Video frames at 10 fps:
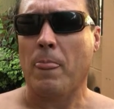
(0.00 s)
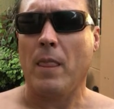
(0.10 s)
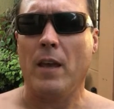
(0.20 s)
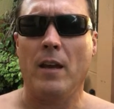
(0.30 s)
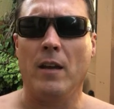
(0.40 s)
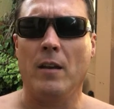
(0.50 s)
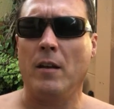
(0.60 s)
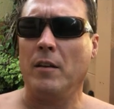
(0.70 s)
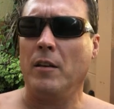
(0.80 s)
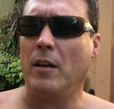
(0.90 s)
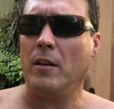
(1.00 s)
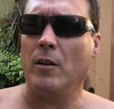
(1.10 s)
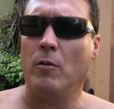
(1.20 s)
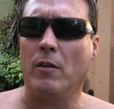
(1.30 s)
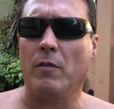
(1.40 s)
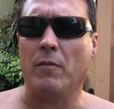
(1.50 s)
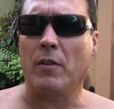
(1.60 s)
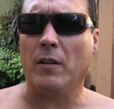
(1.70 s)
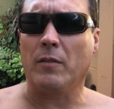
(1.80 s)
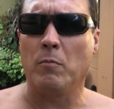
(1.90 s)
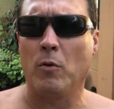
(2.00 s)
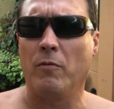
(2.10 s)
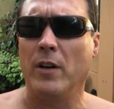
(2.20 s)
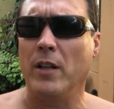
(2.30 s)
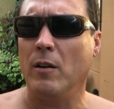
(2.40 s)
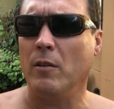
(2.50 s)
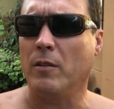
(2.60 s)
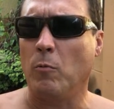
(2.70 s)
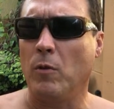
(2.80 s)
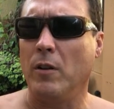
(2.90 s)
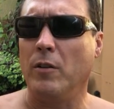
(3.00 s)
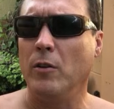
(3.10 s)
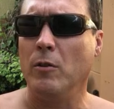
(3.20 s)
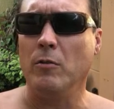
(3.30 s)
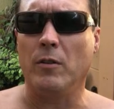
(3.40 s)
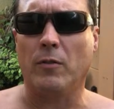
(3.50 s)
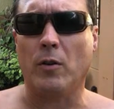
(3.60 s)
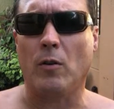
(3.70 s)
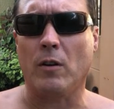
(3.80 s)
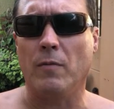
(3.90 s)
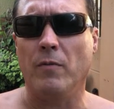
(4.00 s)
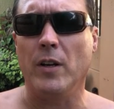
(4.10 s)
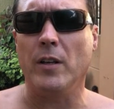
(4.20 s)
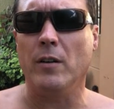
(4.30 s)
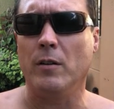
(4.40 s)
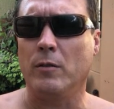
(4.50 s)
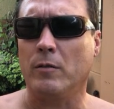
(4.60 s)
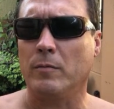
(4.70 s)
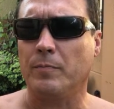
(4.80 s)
And you know, I've got some more videos I want to do, just talking videos.